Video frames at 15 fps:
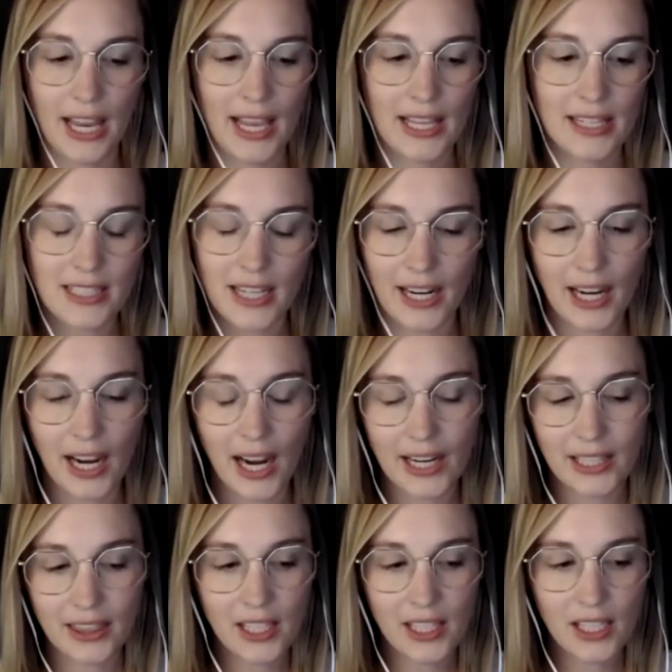And I
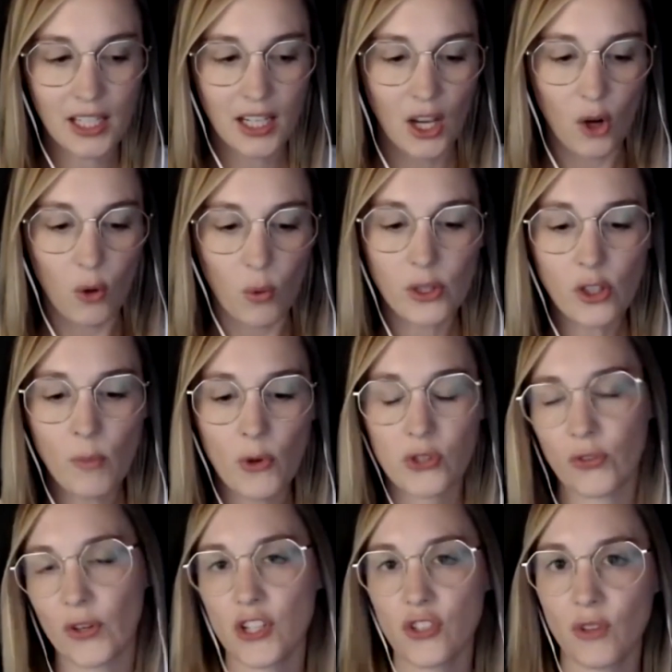think one of the most
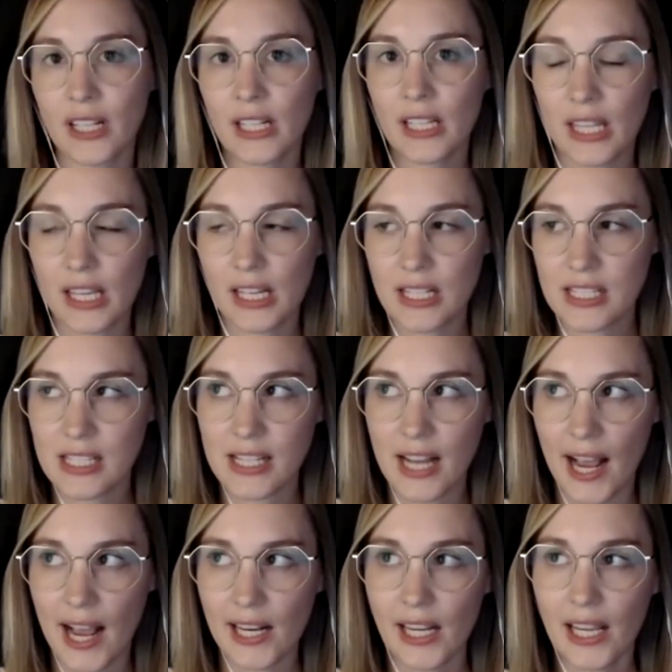frustrating things is
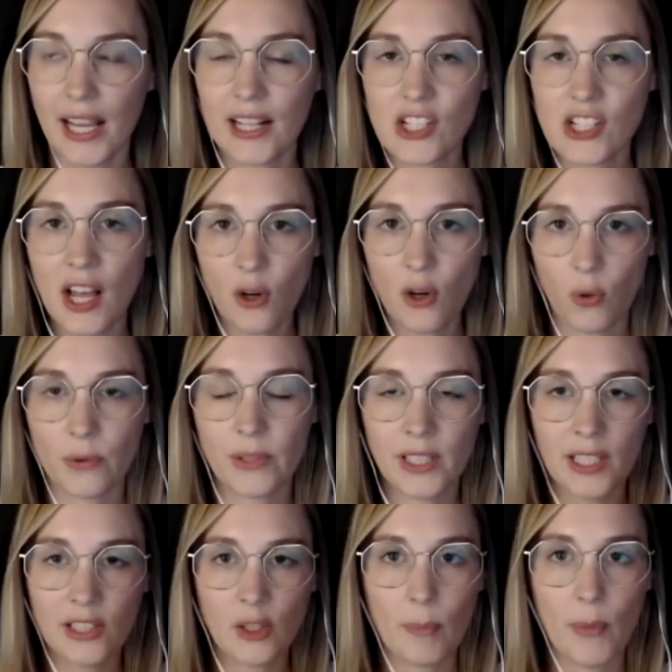that it's not only
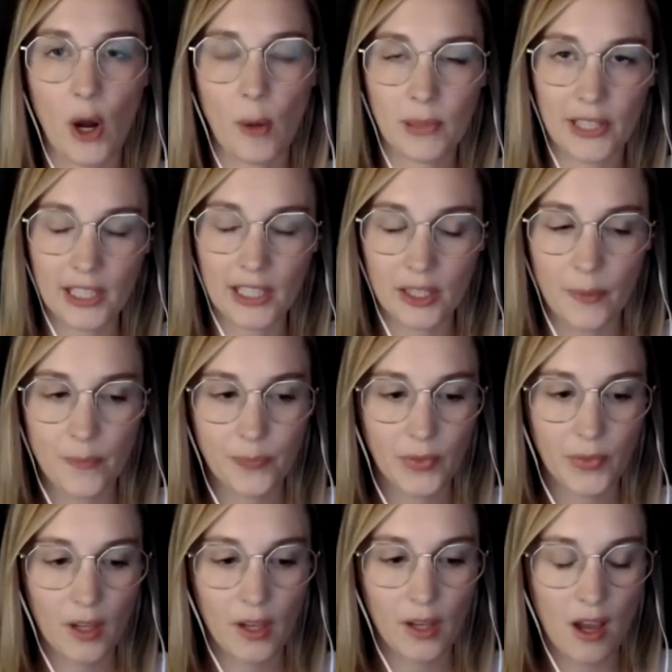in the public
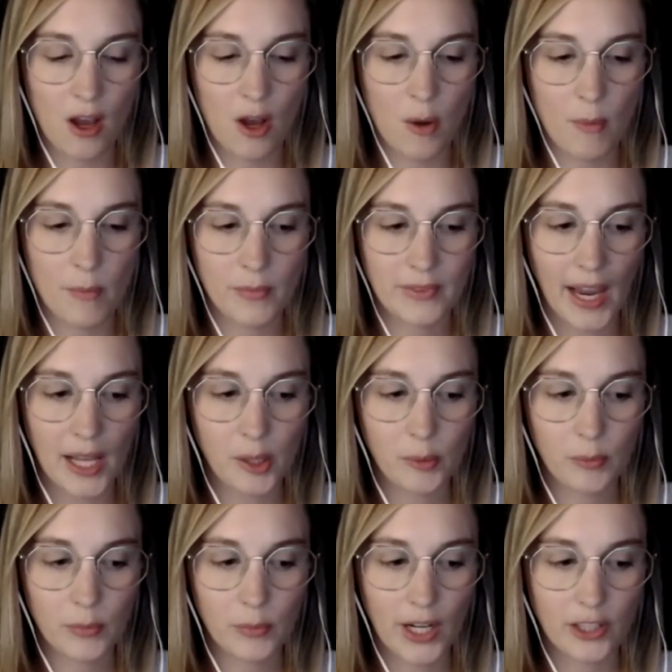that
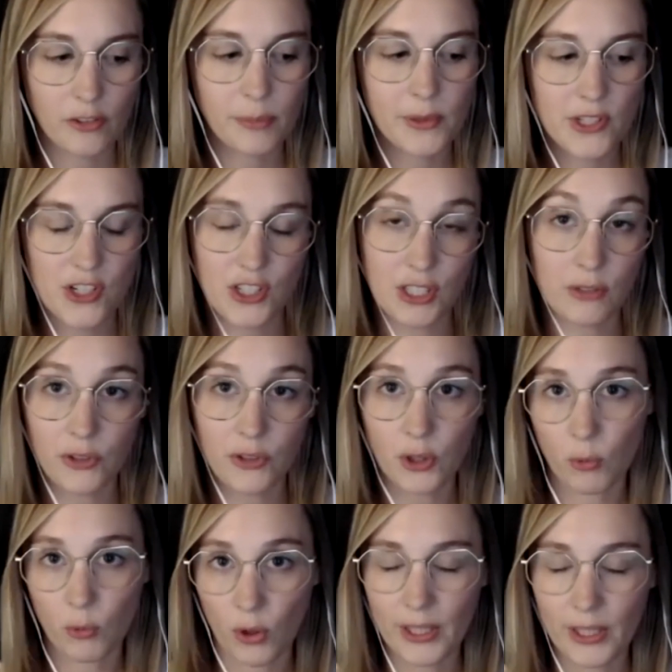kind of perceive your
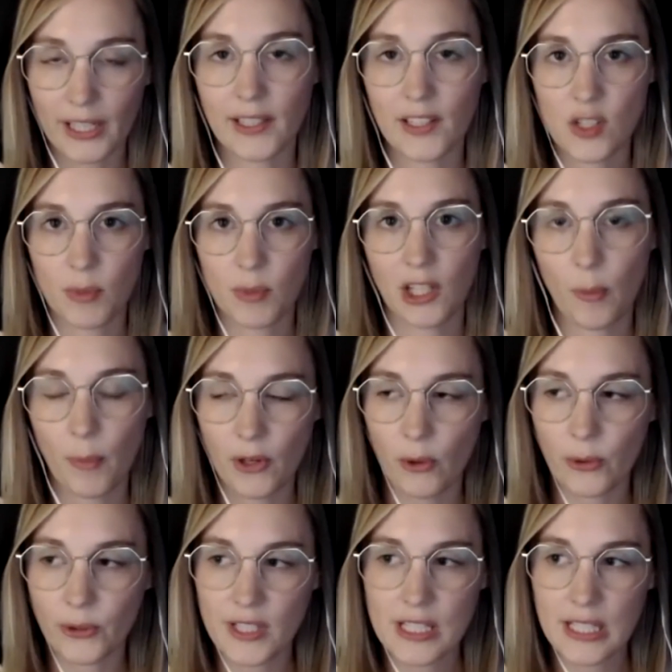work and that speak up on
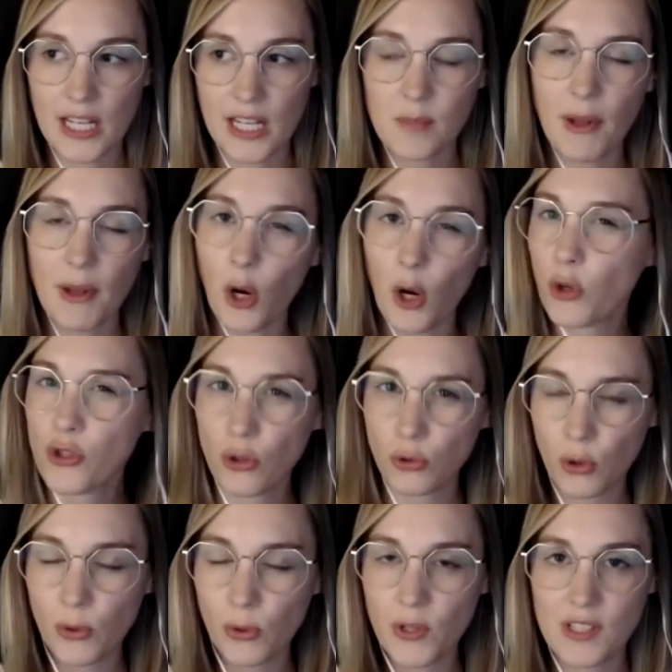all these things, but I also
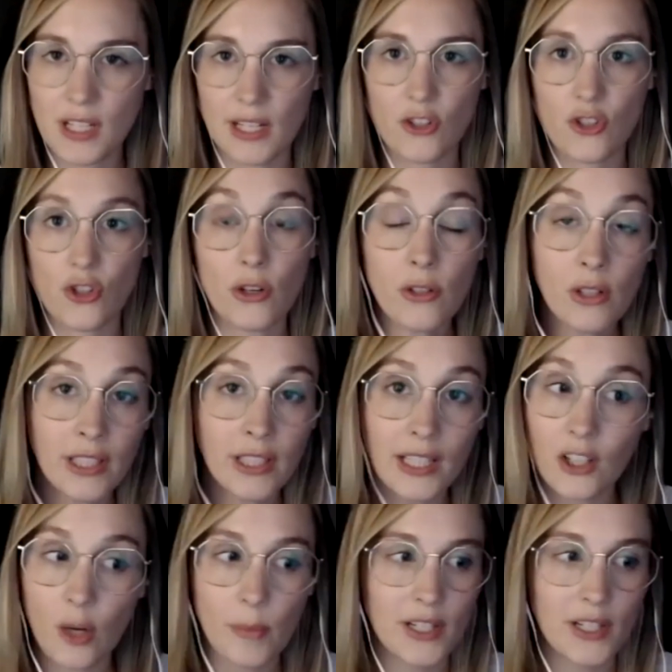noticed it internally in
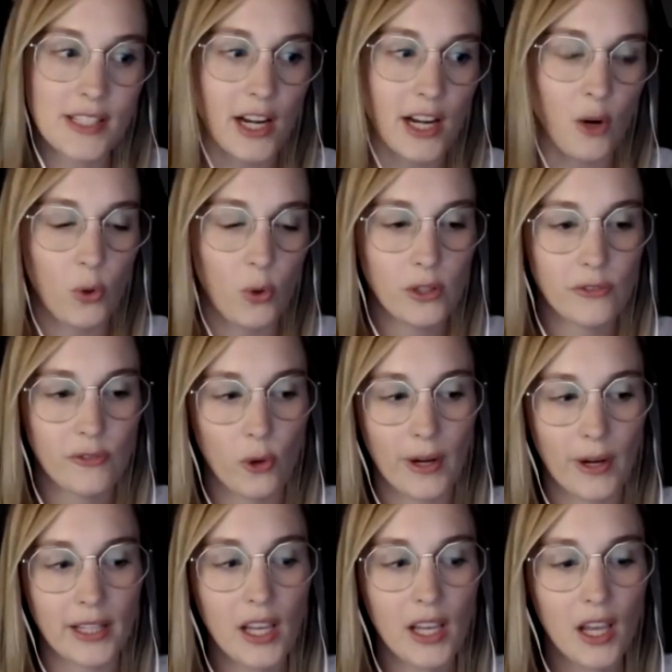companies that I worked for
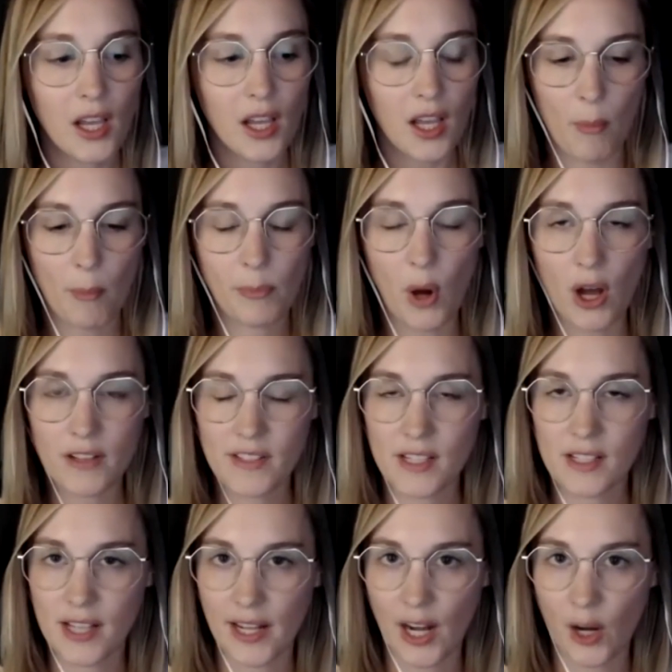and bosses
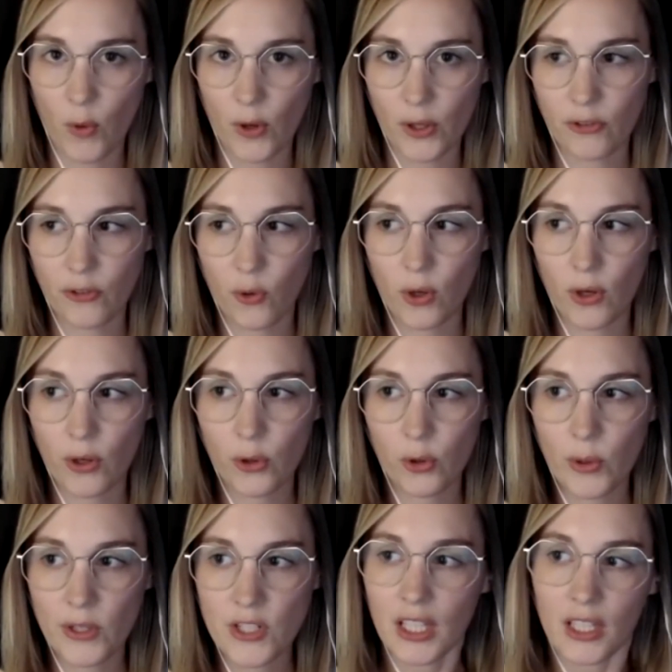that I worked for who would